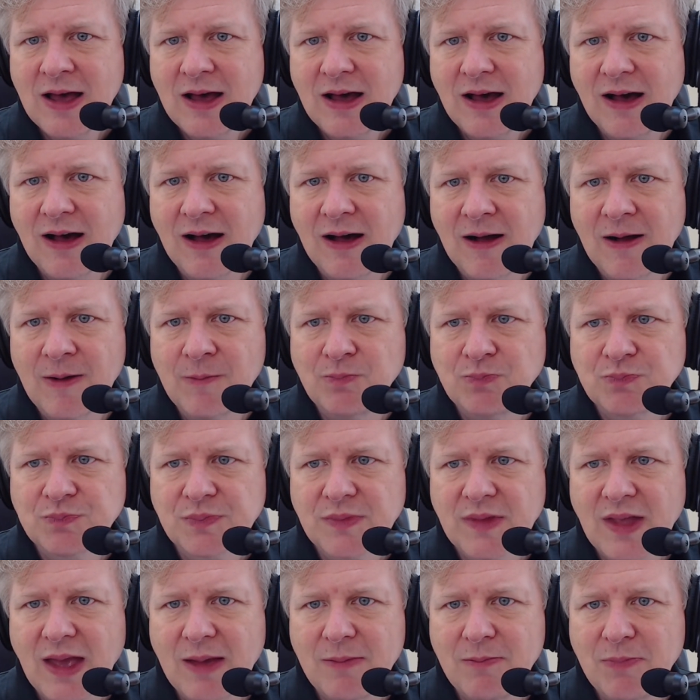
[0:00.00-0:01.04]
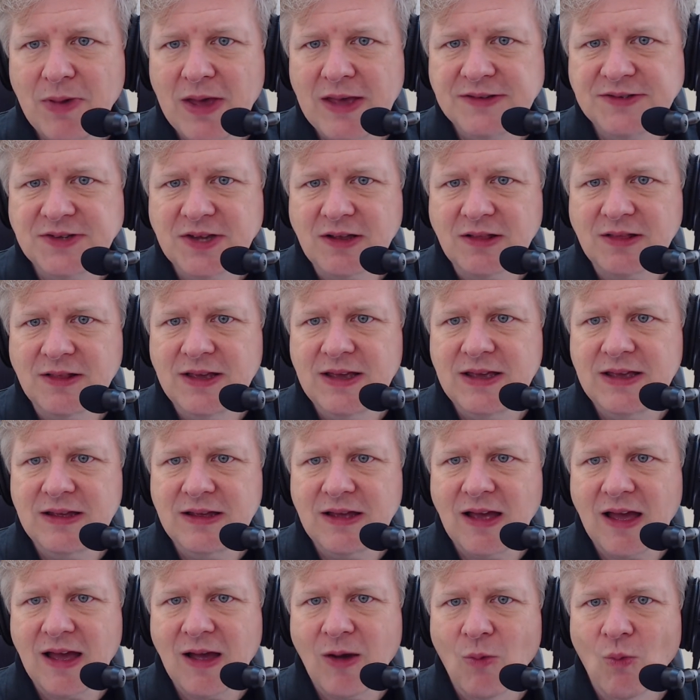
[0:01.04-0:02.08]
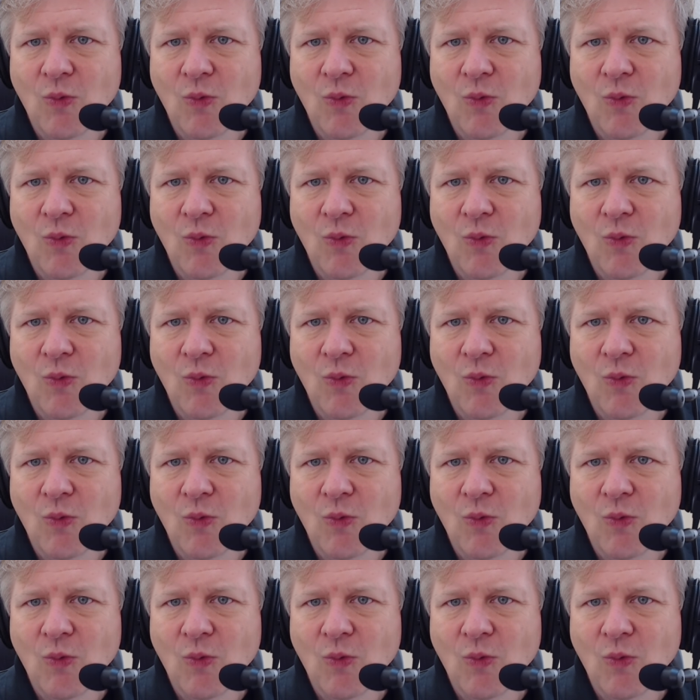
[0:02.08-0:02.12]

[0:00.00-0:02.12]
and basically a